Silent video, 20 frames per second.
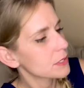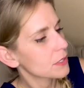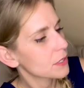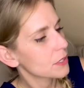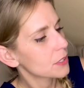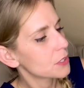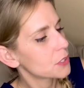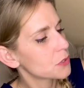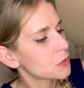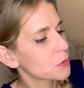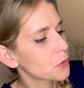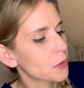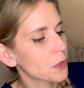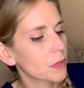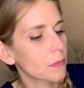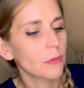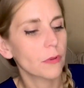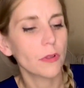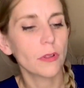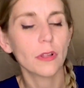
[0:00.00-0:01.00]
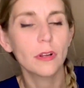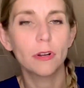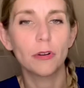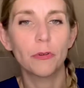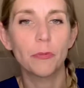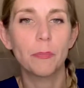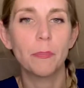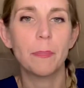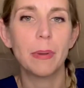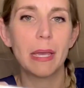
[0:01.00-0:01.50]
was adorable,
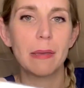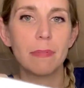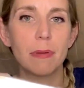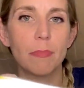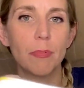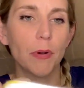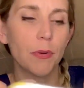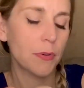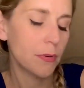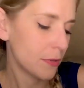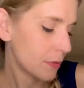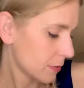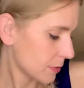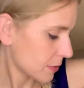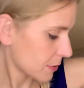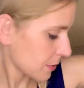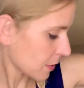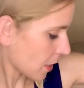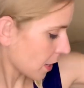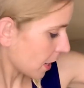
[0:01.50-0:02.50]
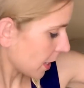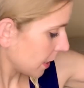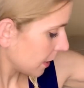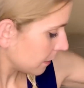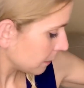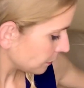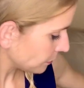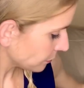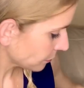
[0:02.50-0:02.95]
or Baby Boden, sorry.